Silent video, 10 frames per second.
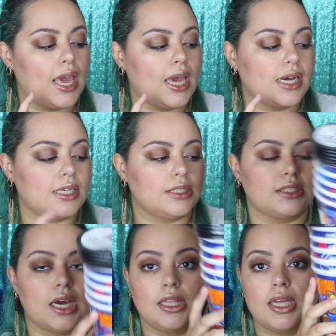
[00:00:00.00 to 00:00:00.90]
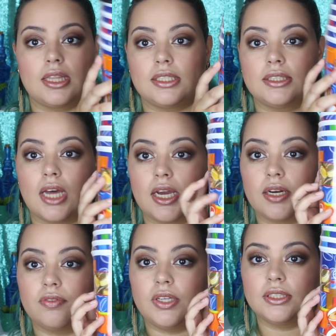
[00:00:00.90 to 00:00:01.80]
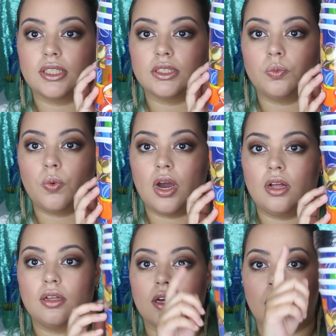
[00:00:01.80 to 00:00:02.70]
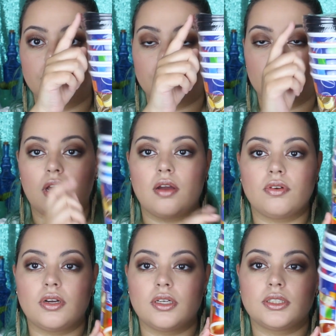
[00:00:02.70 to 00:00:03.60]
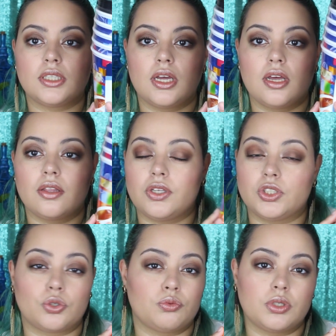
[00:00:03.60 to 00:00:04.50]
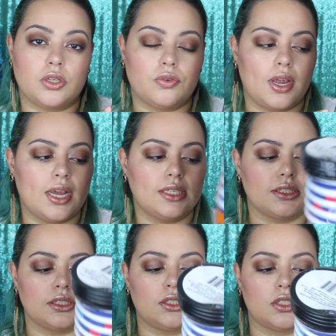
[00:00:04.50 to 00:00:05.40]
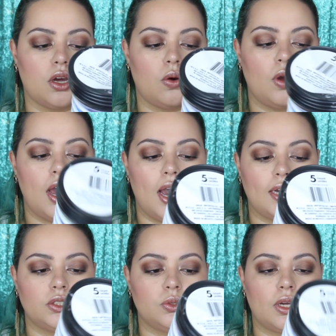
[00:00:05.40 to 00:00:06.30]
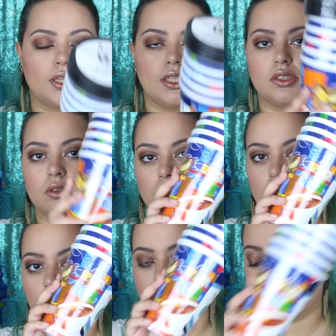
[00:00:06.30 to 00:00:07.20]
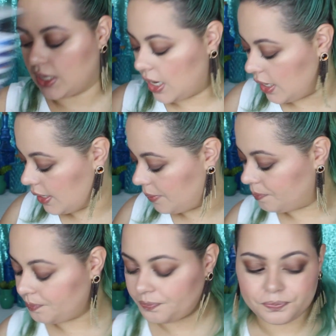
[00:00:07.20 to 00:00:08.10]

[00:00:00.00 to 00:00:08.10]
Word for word: And I like the design of these as well. It comes with the covers. These are really great, so I do get these from time to time.